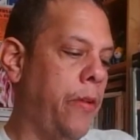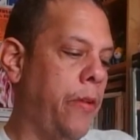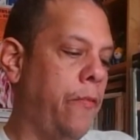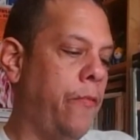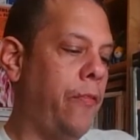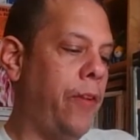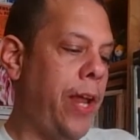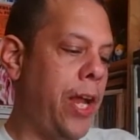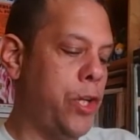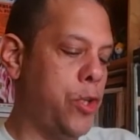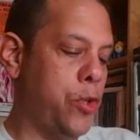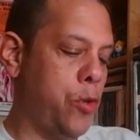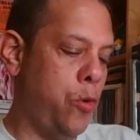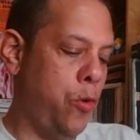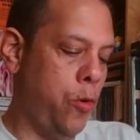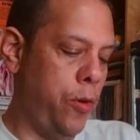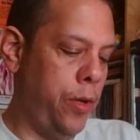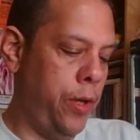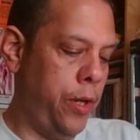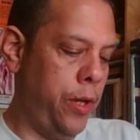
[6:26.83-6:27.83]
Flash
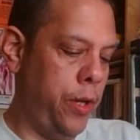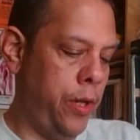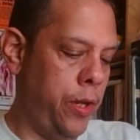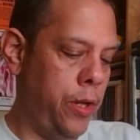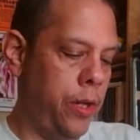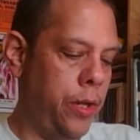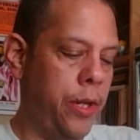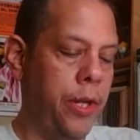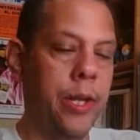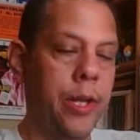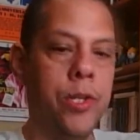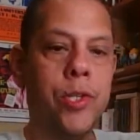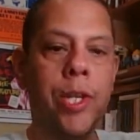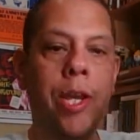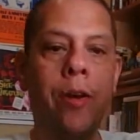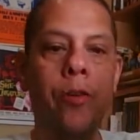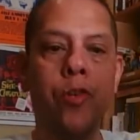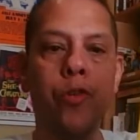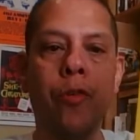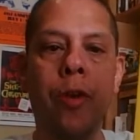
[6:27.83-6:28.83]
Gordon, the
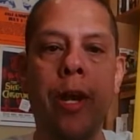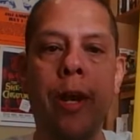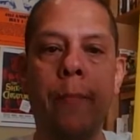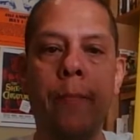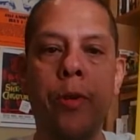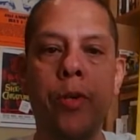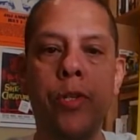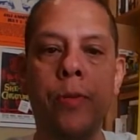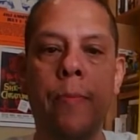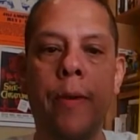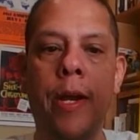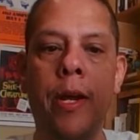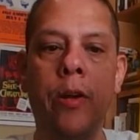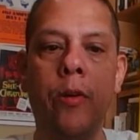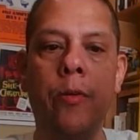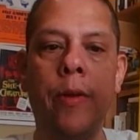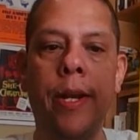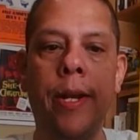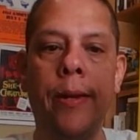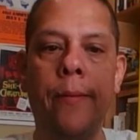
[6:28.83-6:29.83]
soundtrack music by
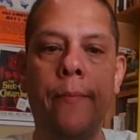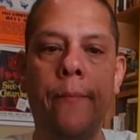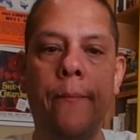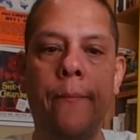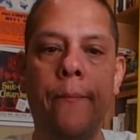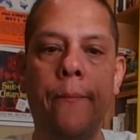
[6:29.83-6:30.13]
Queen.